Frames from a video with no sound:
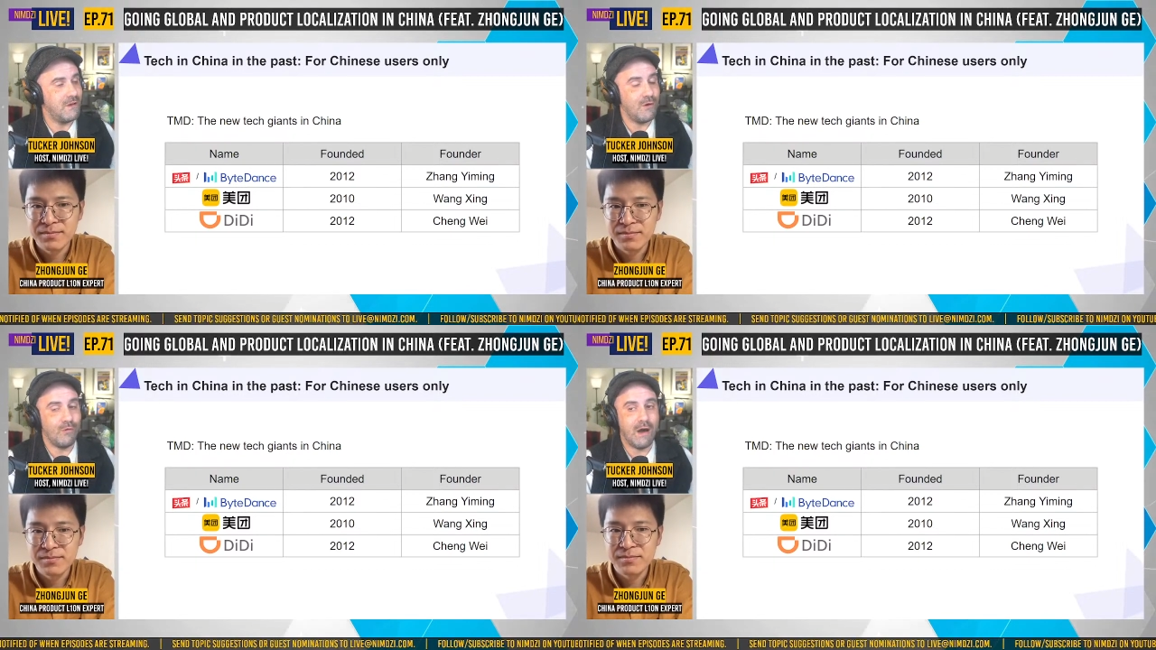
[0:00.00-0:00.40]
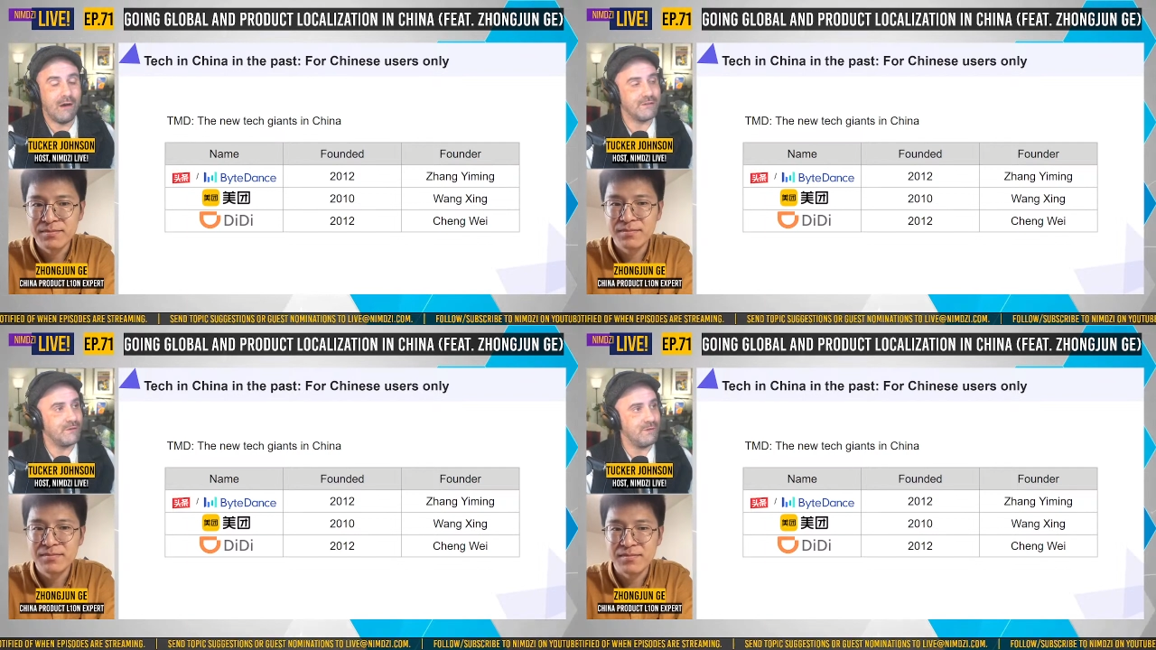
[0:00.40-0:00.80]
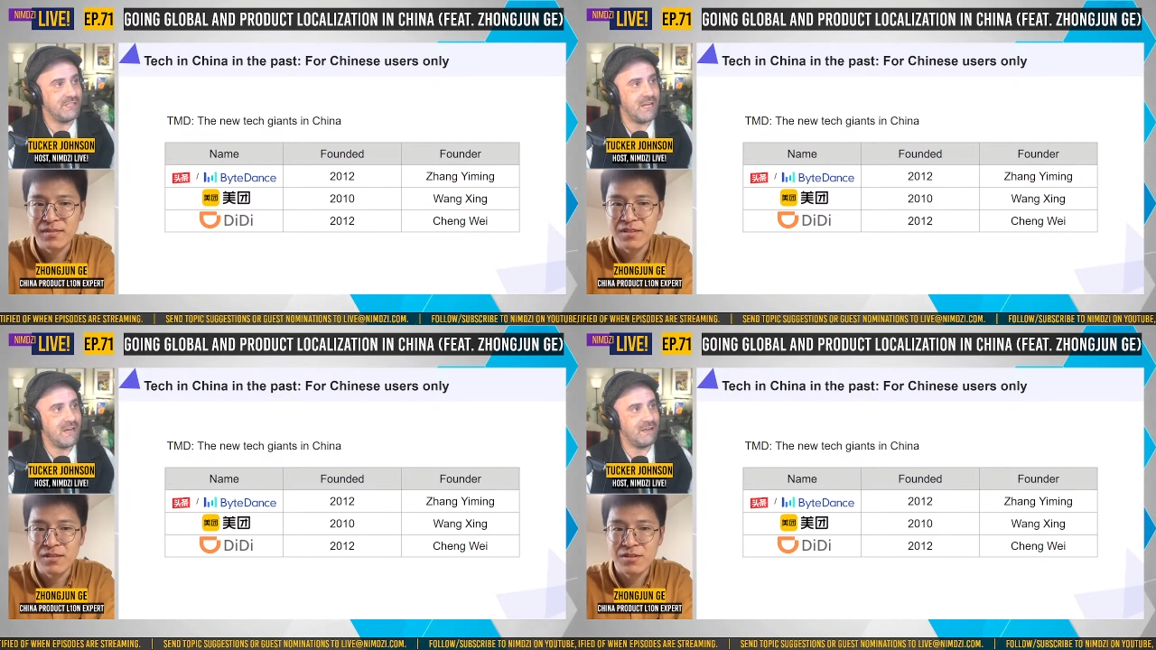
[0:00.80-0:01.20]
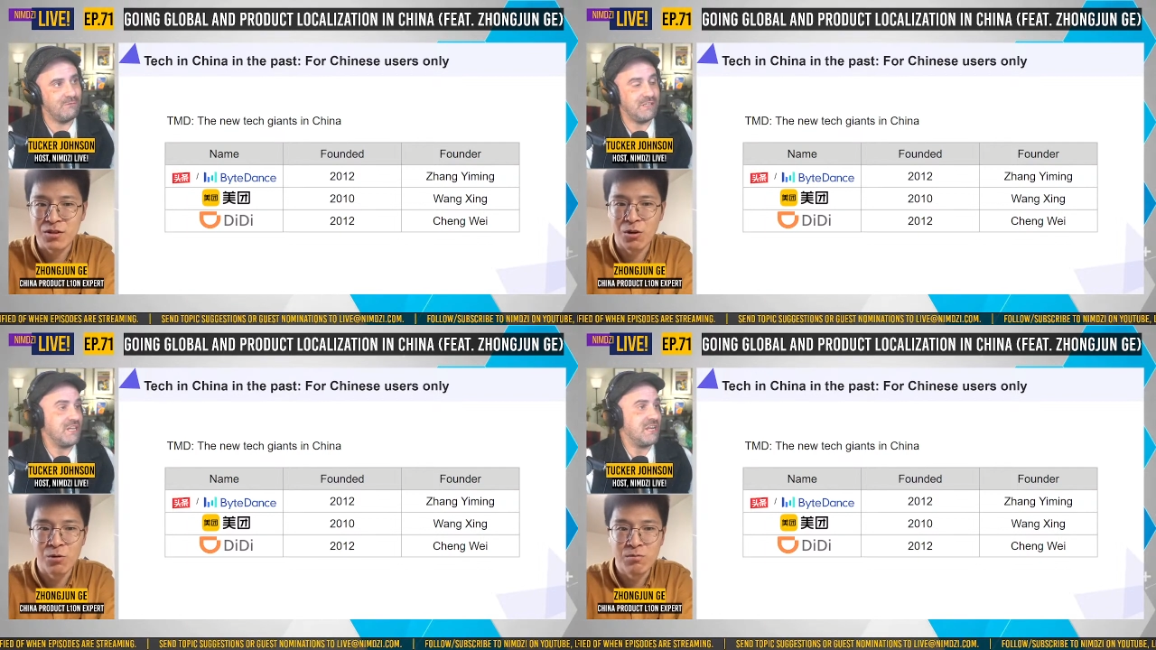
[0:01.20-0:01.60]
Speaker 1: Wow. So WeChat
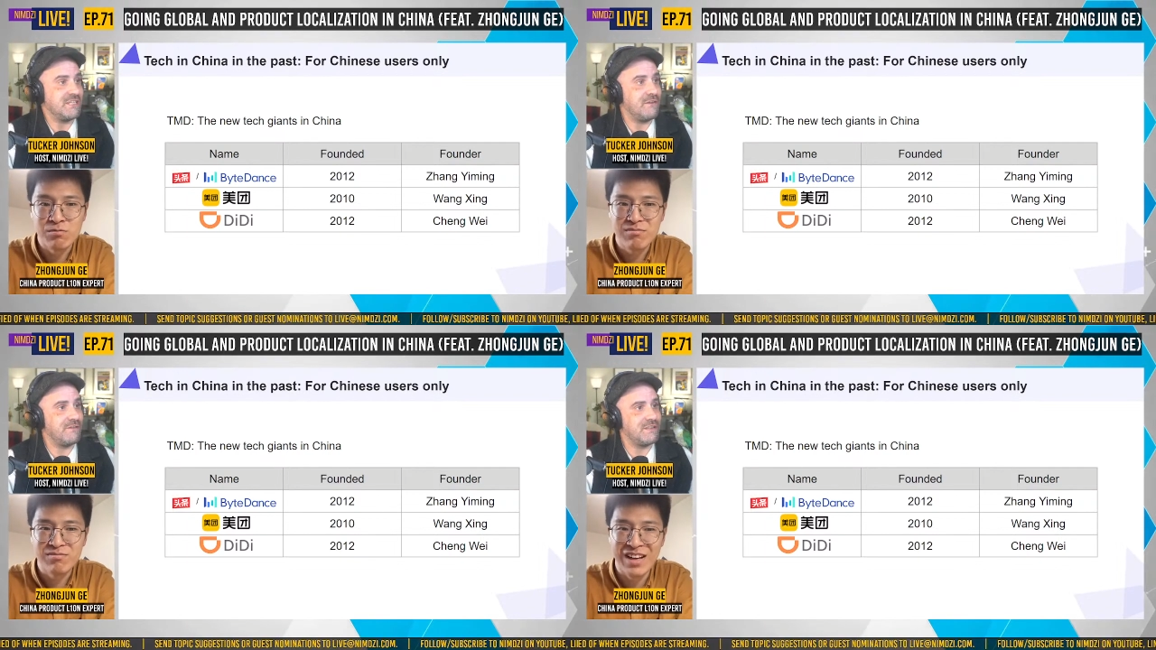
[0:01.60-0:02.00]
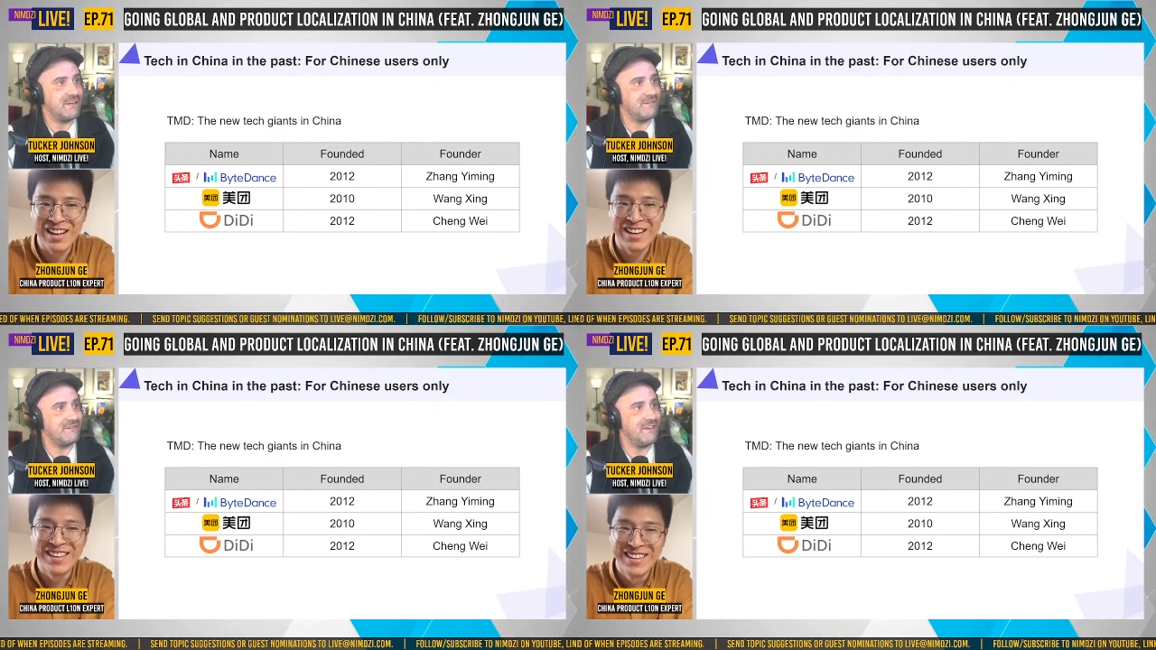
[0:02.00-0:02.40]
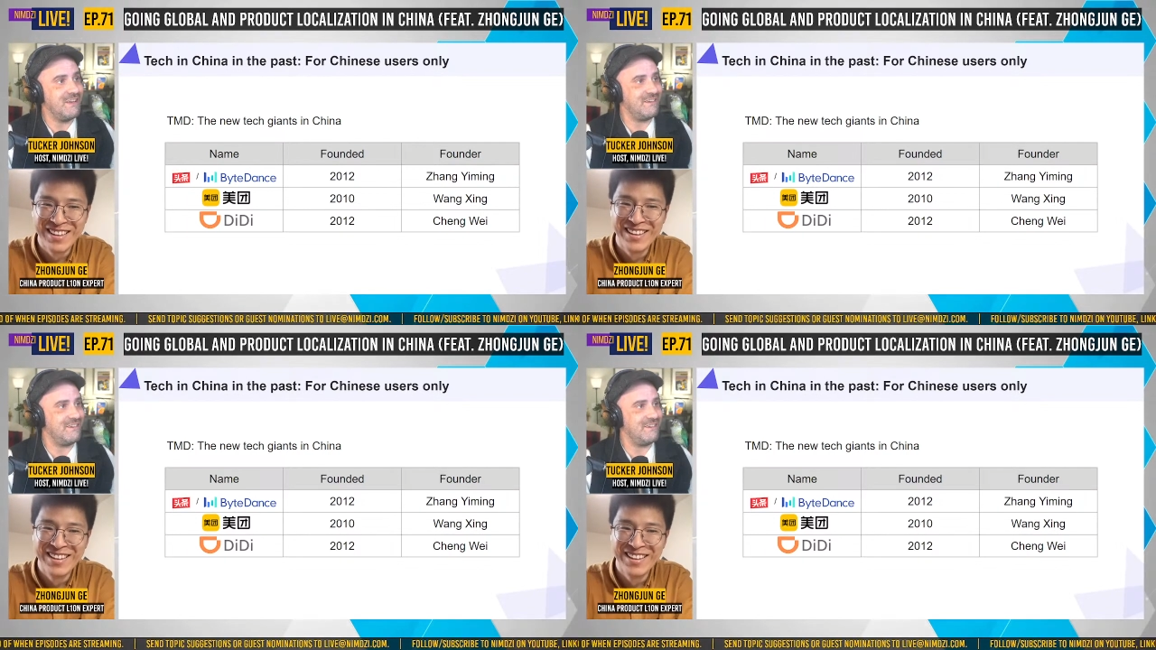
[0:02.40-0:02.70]
WeChat is everything. So...